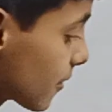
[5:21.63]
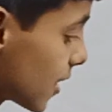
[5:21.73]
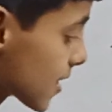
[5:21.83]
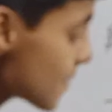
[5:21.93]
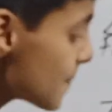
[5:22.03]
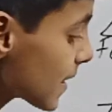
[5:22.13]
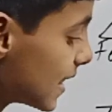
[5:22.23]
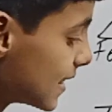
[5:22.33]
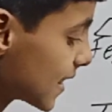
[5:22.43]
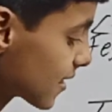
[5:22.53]
equals to
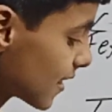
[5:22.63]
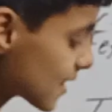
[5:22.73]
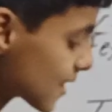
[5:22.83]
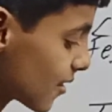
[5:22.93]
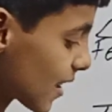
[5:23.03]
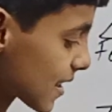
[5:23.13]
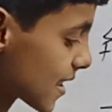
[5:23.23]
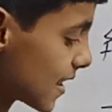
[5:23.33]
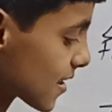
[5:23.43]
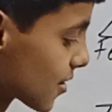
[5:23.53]
integral 0
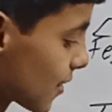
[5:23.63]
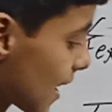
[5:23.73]
extends to